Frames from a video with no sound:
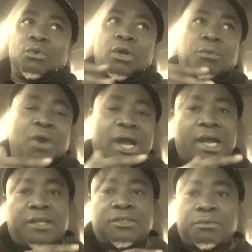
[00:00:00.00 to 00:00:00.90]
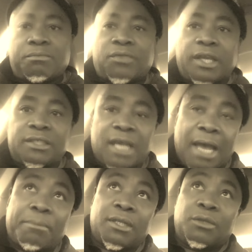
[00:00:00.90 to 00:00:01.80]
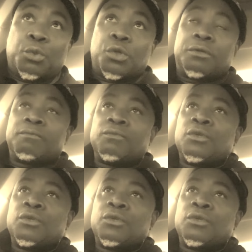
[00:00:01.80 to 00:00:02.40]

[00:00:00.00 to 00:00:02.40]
on why certain things happen, or